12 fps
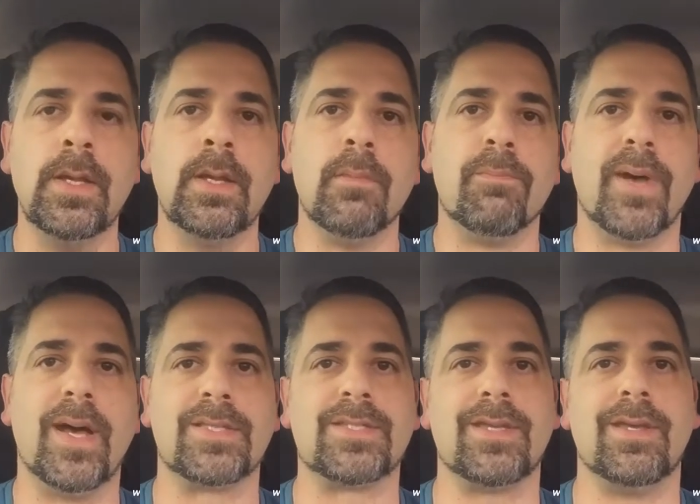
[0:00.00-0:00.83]
But
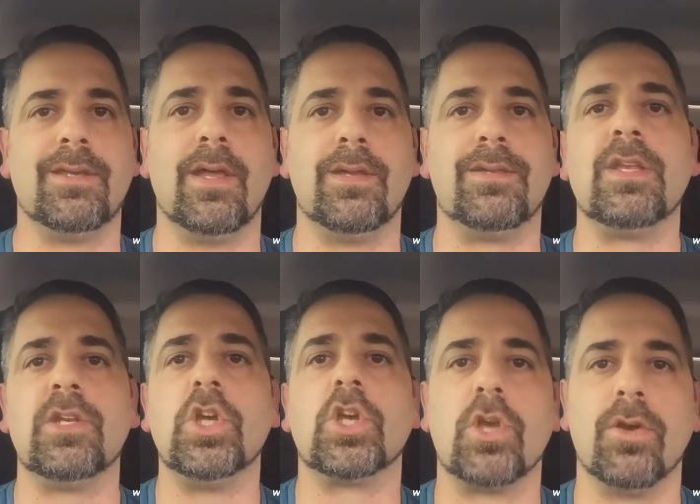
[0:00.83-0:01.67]
it didn't
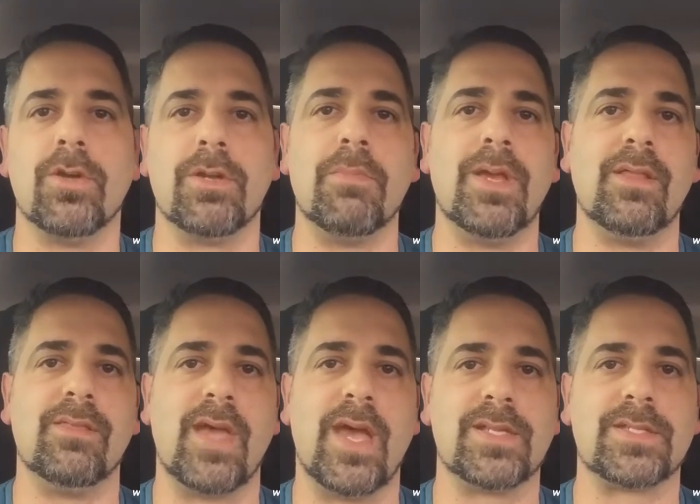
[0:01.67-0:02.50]
occur to me
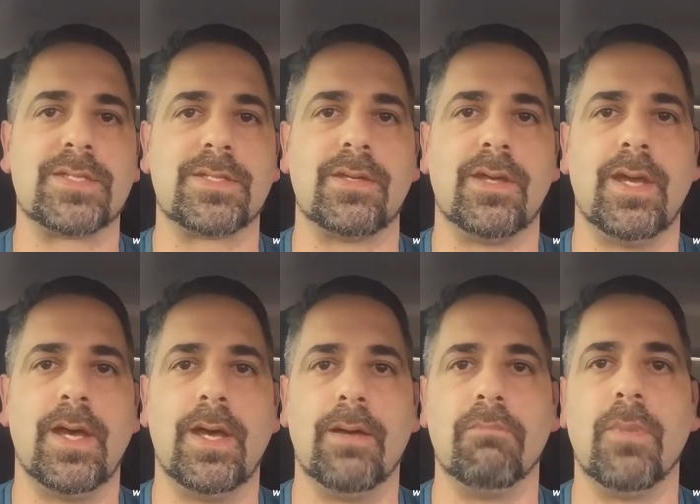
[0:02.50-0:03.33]
that
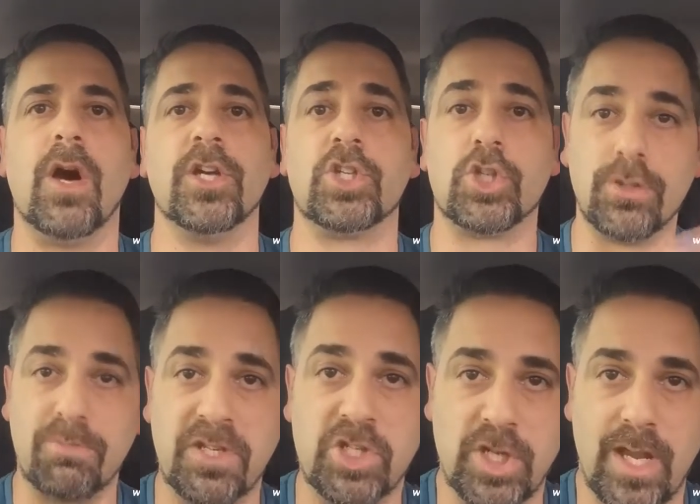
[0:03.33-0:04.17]
I should be
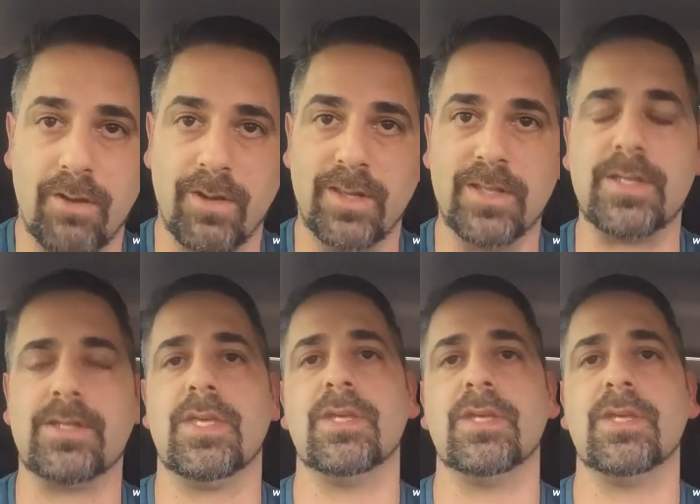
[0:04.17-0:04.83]
sharing this,